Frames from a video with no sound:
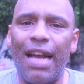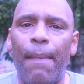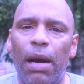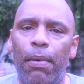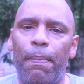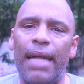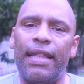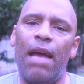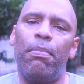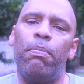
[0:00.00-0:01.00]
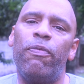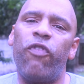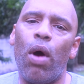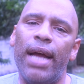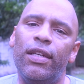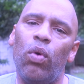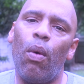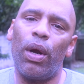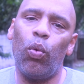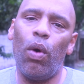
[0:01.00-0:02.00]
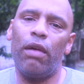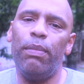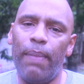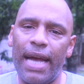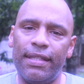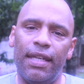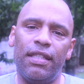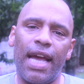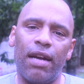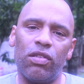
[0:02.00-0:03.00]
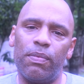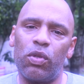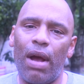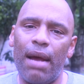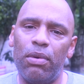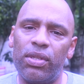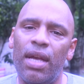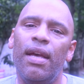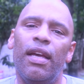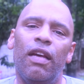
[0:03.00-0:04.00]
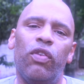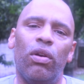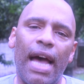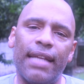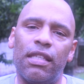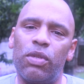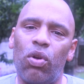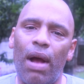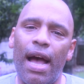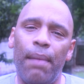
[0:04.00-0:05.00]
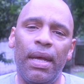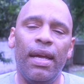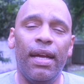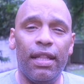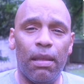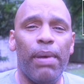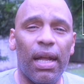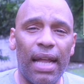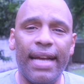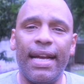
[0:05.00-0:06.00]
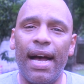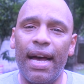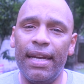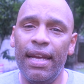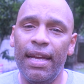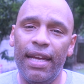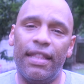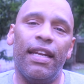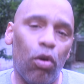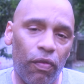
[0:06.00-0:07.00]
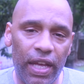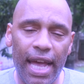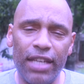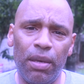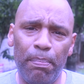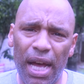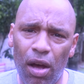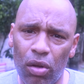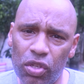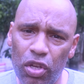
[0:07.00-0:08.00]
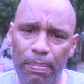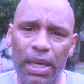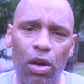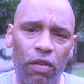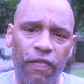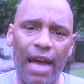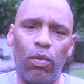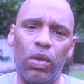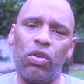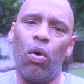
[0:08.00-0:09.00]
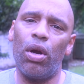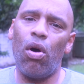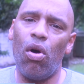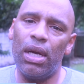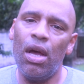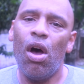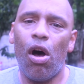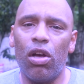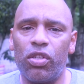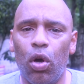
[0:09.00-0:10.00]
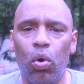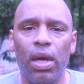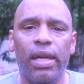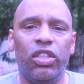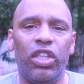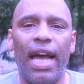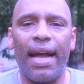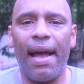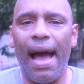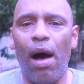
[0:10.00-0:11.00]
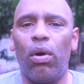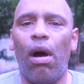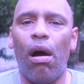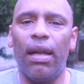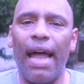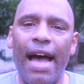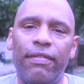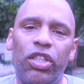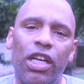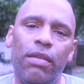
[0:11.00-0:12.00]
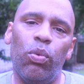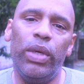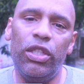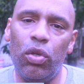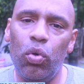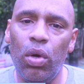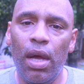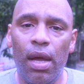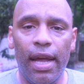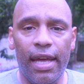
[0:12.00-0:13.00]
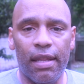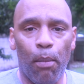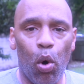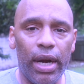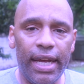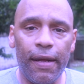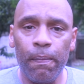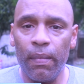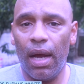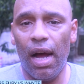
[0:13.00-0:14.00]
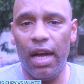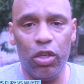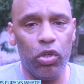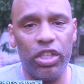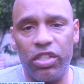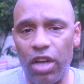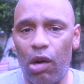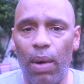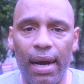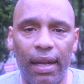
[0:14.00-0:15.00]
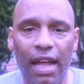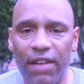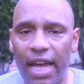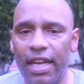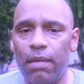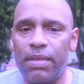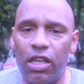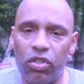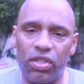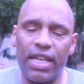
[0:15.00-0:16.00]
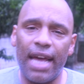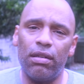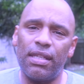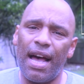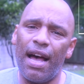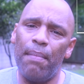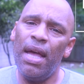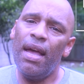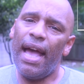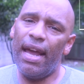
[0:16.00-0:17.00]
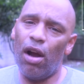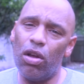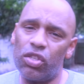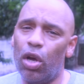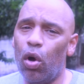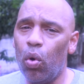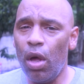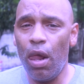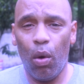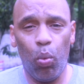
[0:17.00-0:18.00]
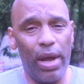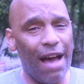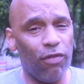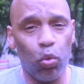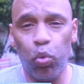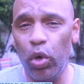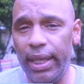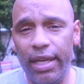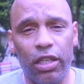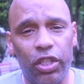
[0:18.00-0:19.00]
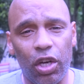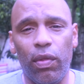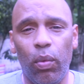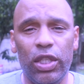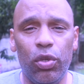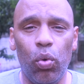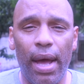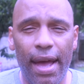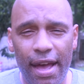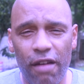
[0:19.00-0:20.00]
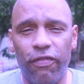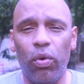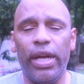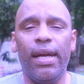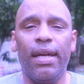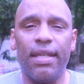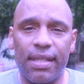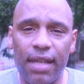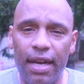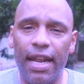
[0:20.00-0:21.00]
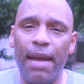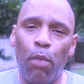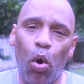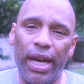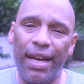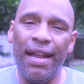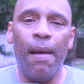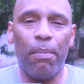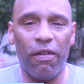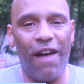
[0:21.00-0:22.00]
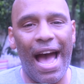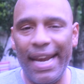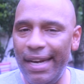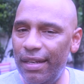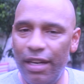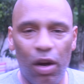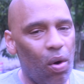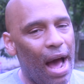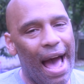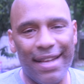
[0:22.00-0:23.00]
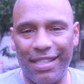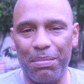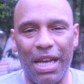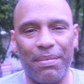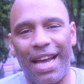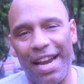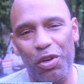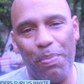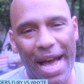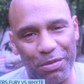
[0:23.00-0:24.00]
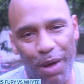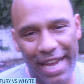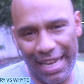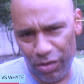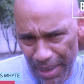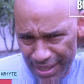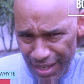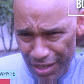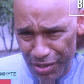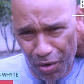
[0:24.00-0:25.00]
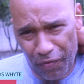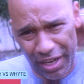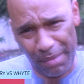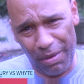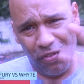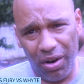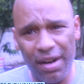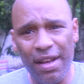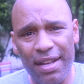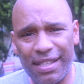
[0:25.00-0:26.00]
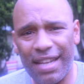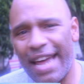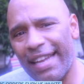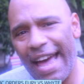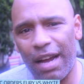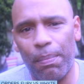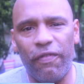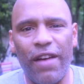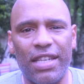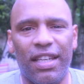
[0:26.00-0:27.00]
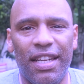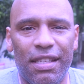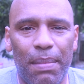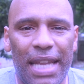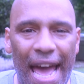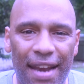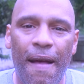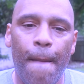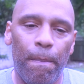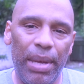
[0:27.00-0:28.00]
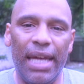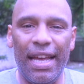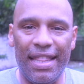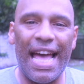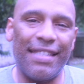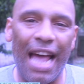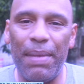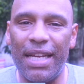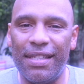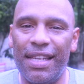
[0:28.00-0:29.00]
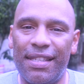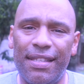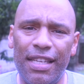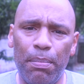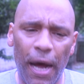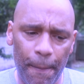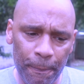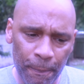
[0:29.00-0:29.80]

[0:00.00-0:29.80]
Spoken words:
chop it up about that. But before I do, I want to welcome you back to the channel, subscribers. If you're not subscribed, hit the bell icon, hit the notification bell so you can be notified of what's going on. Also, check out our live streams that we do in the morning. Usually start around 11 a.m. Central Standard Time. And also, we have a really good show that we do every Sunday morning, provided, you know, sometimes I got to do basketball games with my son, so forgive me for a slight lack of professionalism in that type of consistency, but